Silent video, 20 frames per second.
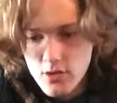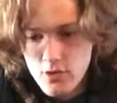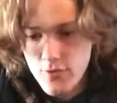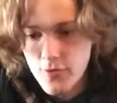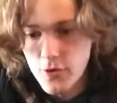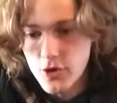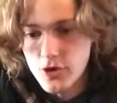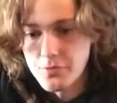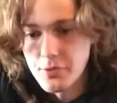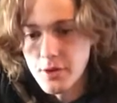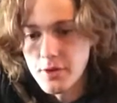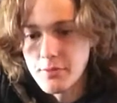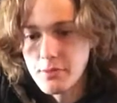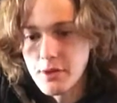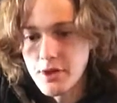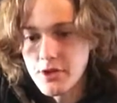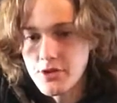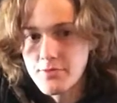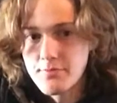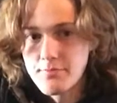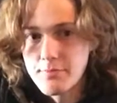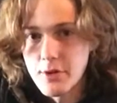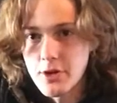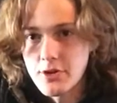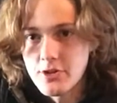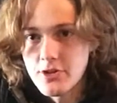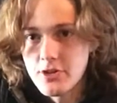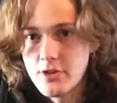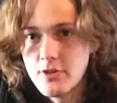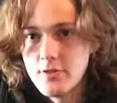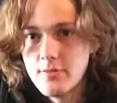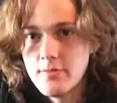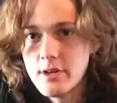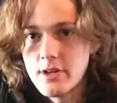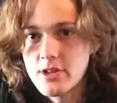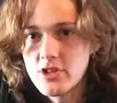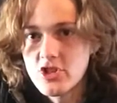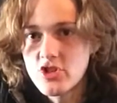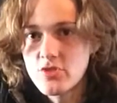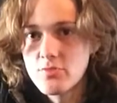to First Blood Part 2,
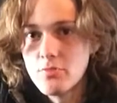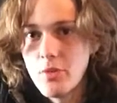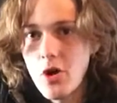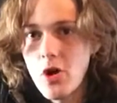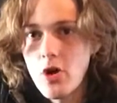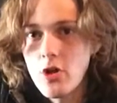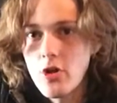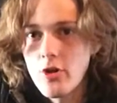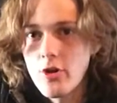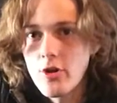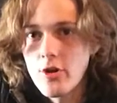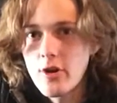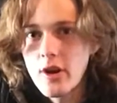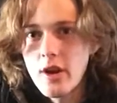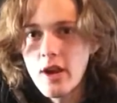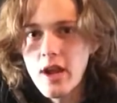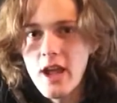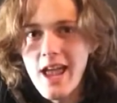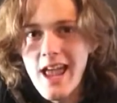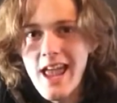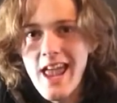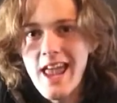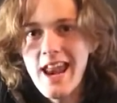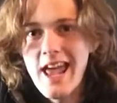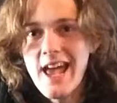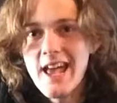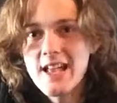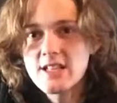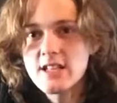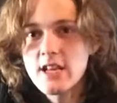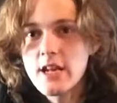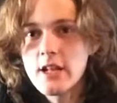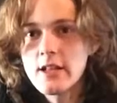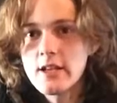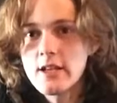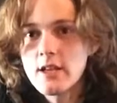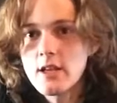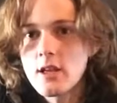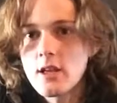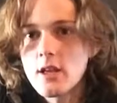but it's smaller and has
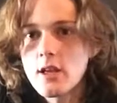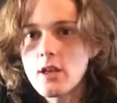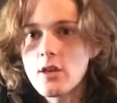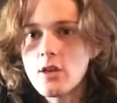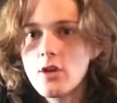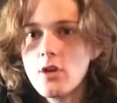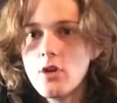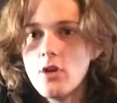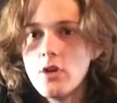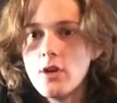kind of a